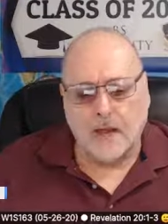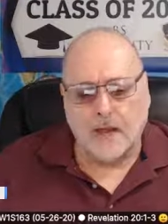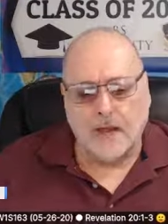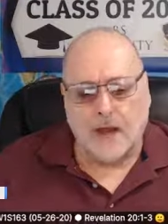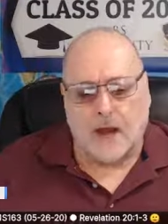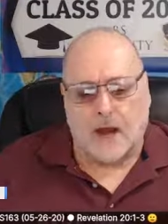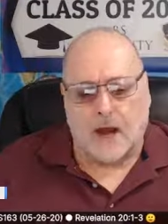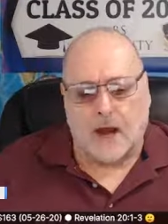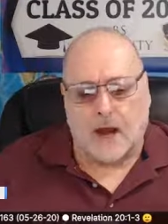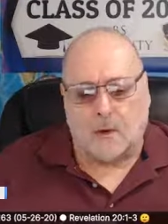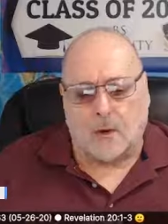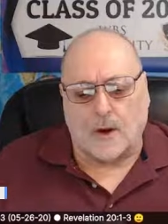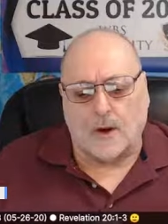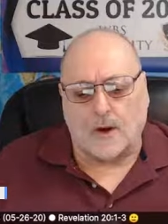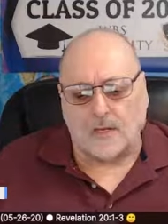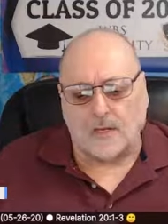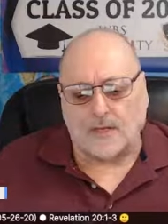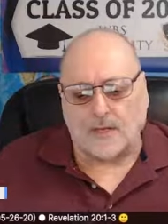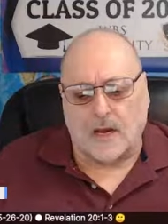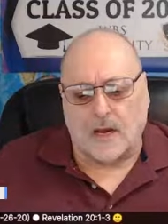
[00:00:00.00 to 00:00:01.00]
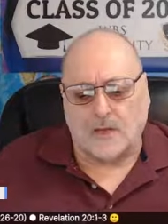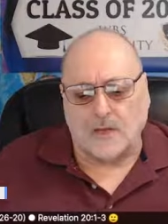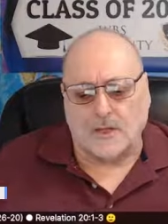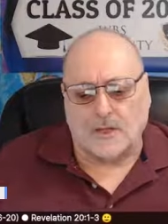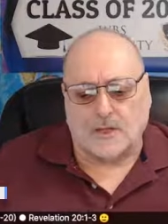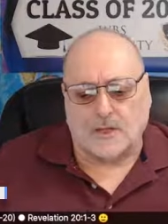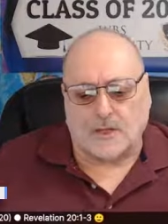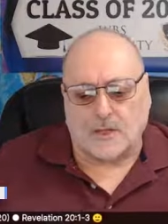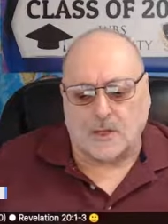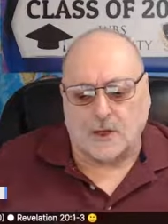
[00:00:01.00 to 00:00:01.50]
Now, I want to say
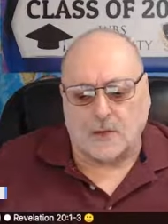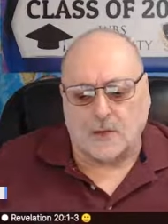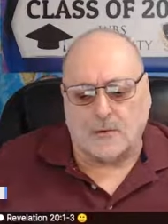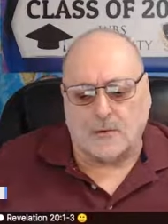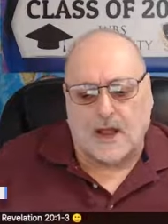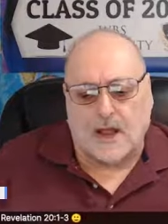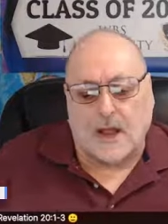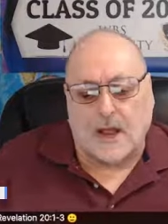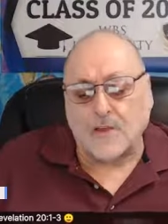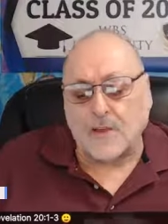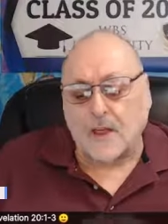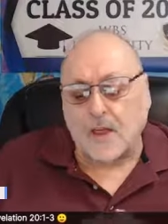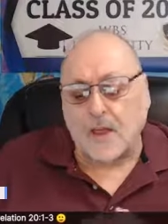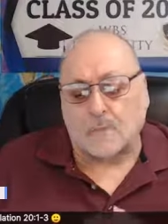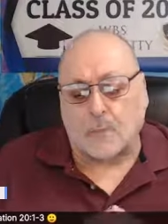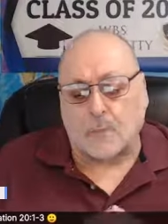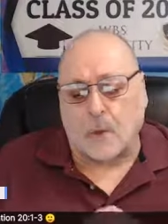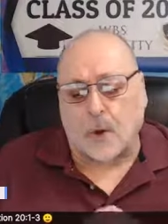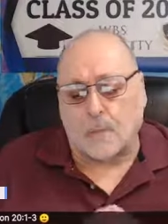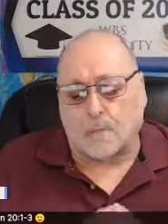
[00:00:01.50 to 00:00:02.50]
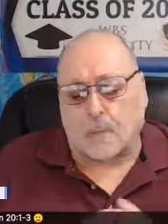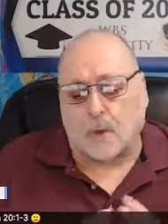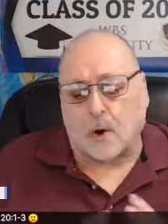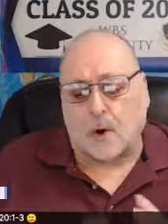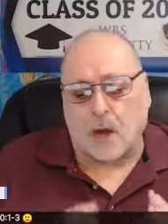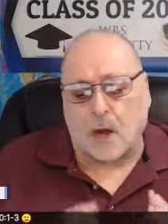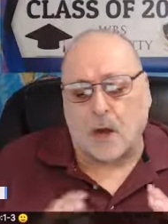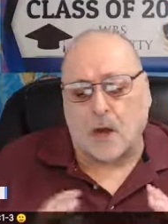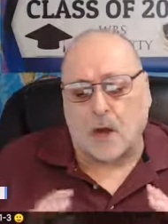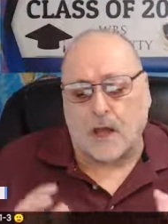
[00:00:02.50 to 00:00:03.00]
this to you that I think why
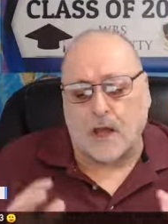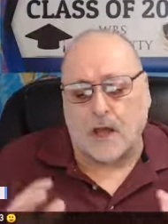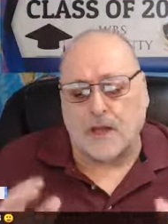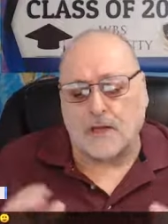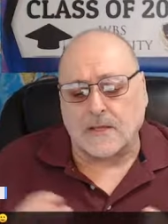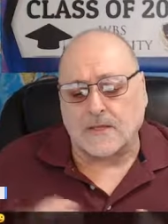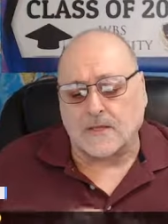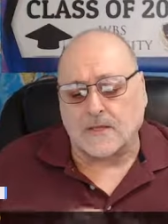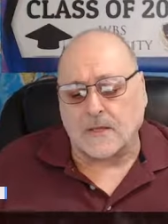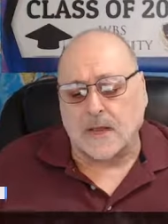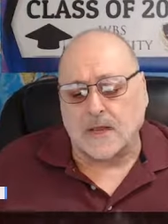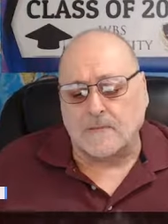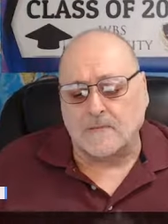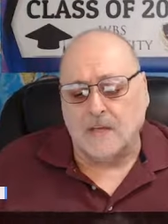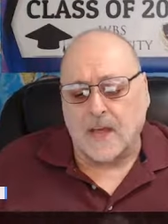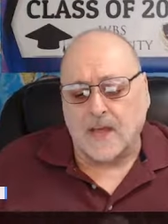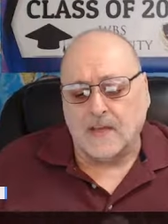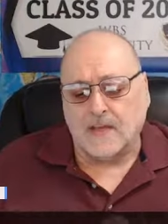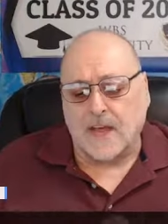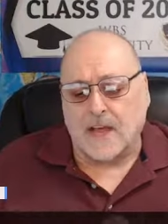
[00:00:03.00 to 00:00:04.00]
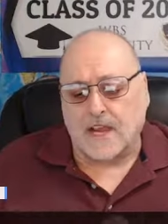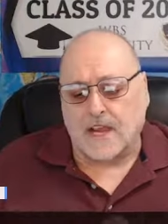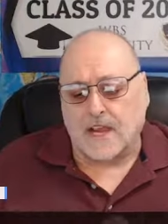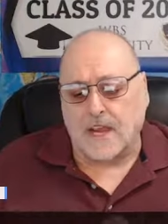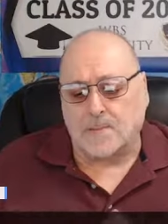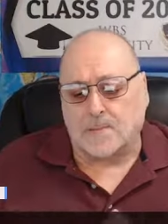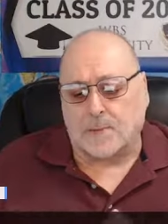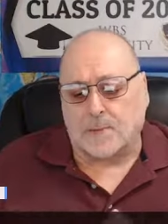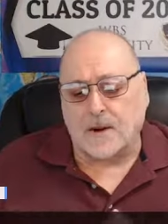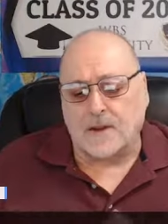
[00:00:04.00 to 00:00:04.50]
Paul has said that
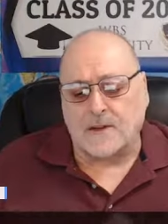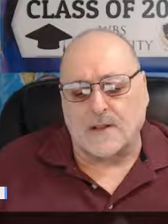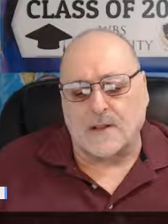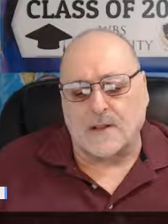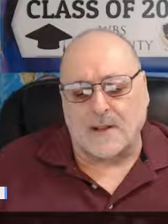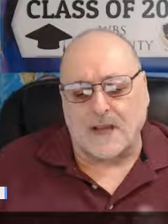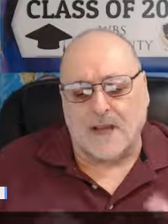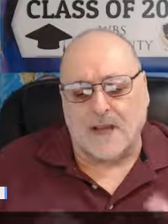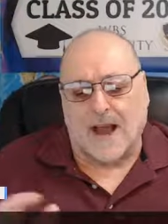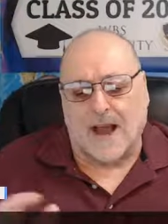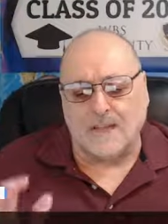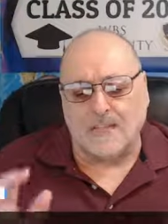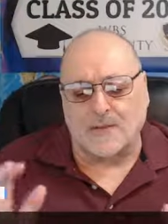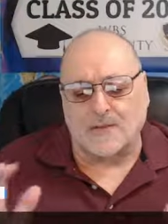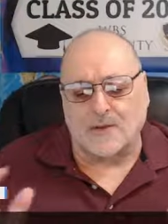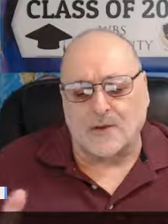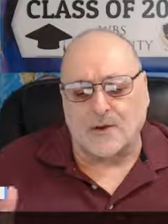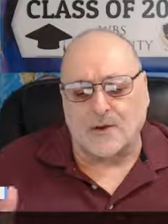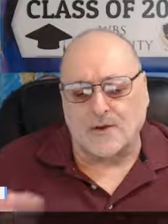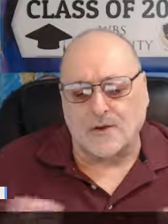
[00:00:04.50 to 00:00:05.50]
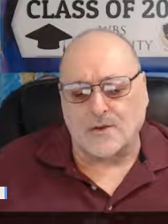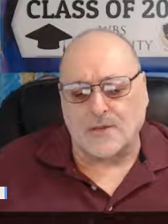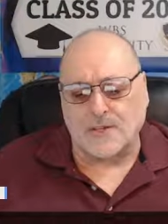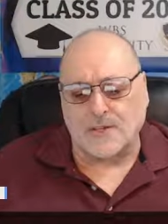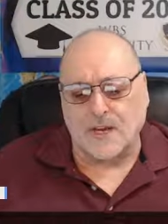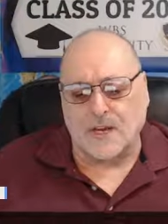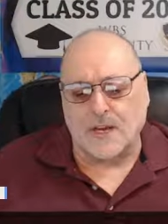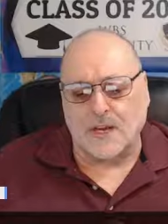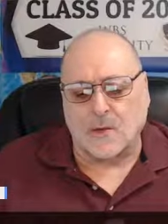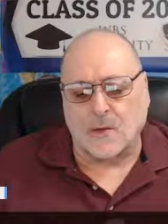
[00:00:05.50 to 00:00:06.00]
he prayed that the eyes of your
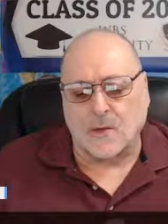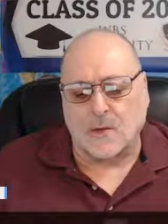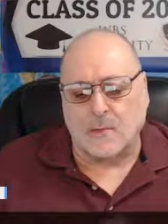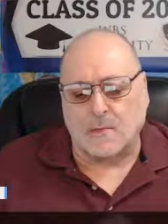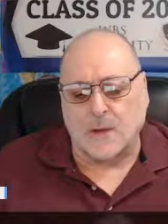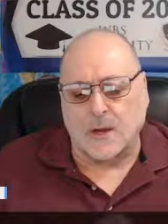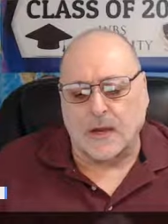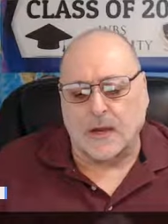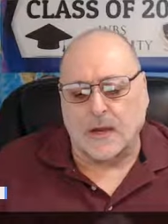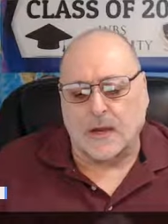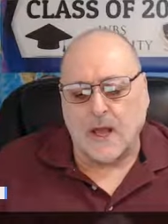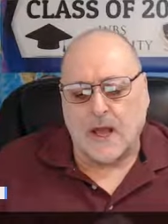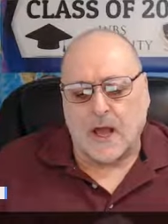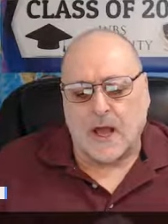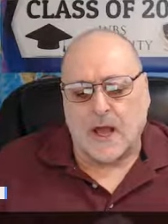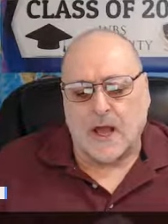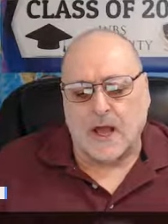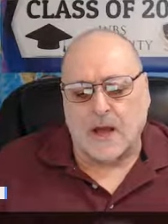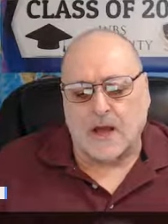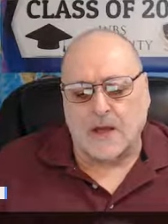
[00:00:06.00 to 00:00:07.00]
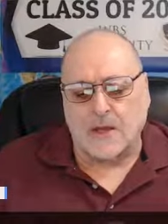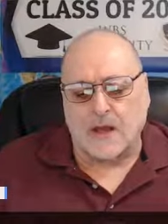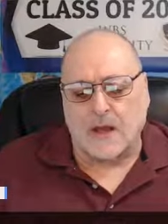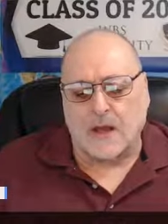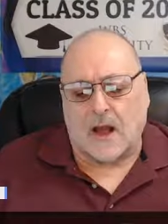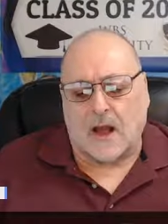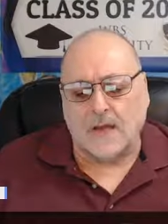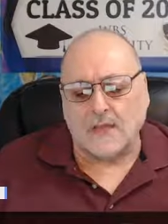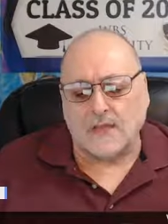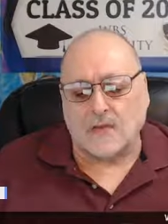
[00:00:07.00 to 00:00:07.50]
understanding would be uh,
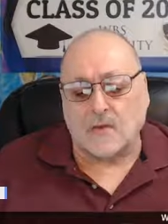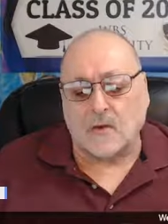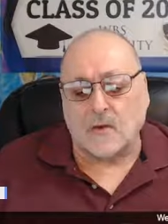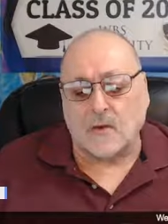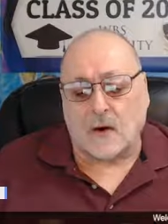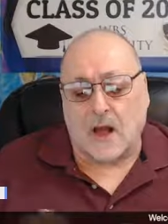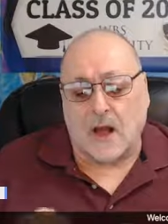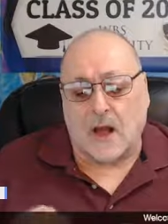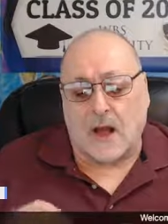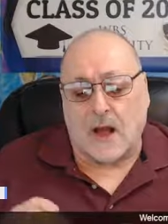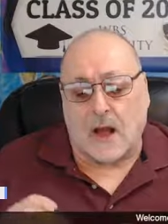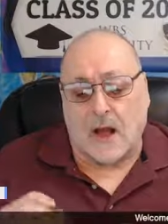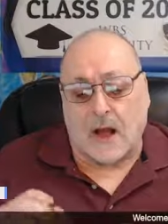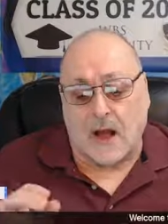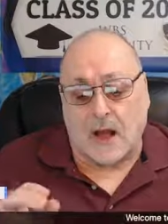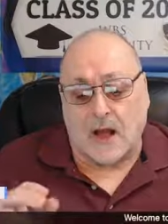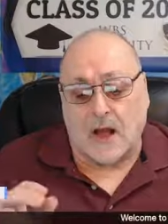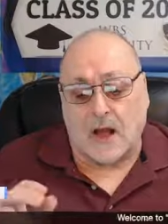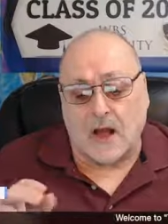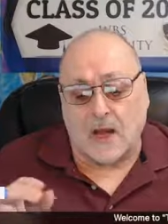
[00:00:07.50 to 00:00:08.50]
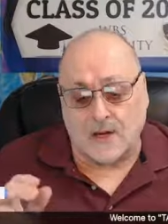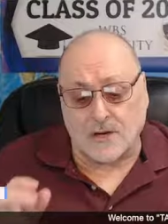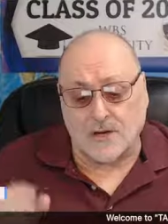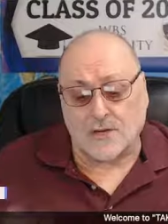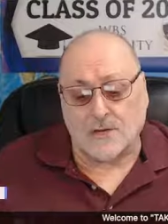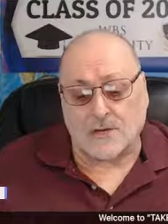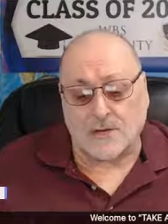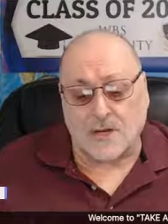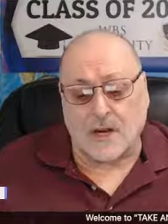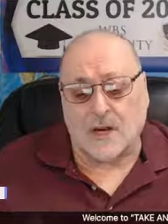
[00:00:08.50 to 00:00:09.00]
the eyes of your uh, uh,
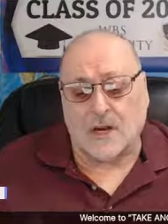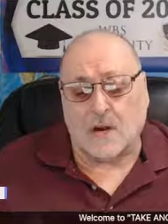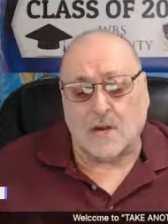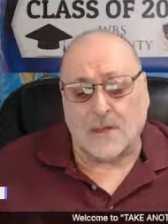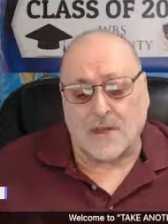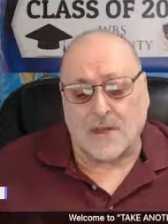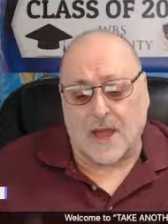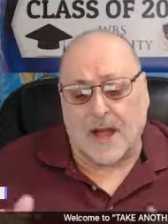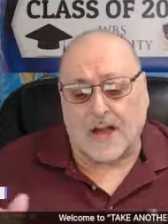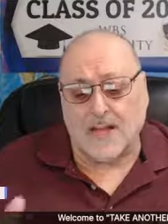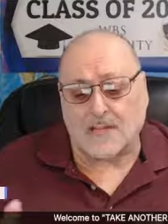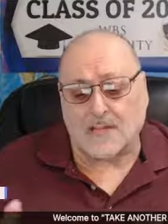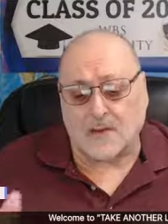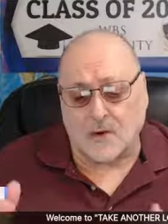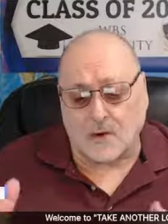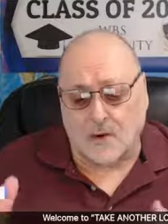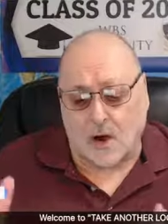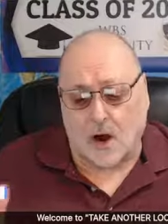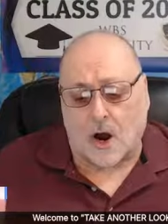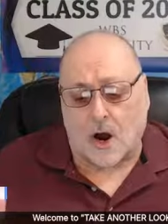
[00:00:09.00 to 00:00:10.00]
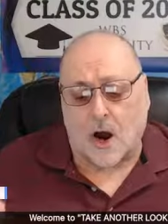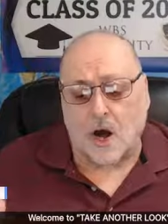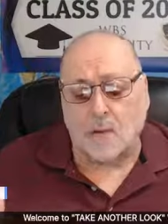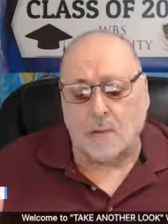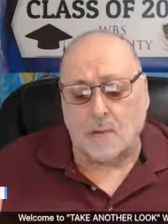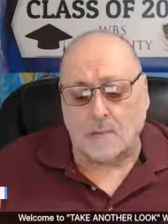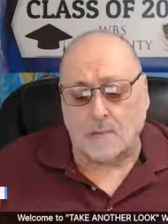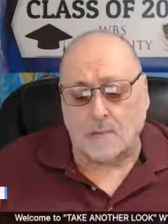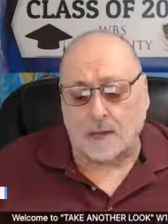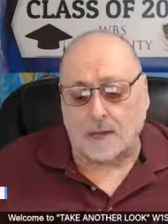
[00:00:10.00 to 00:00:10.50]
understanding or the eyes of your
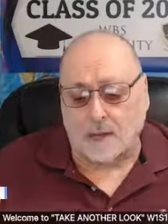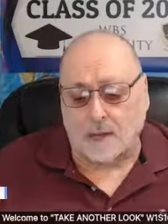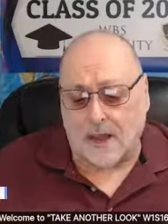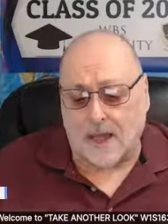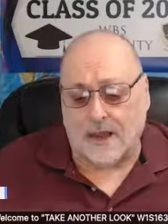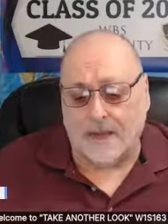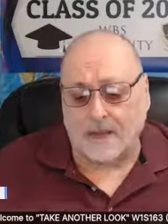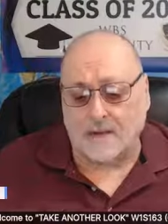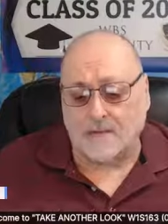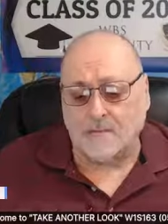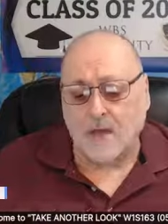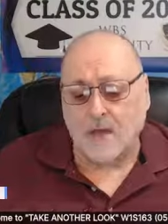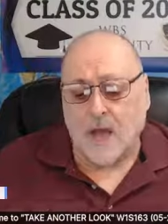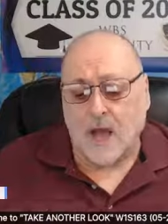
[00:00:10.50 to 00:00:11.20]
heart would be enlightened,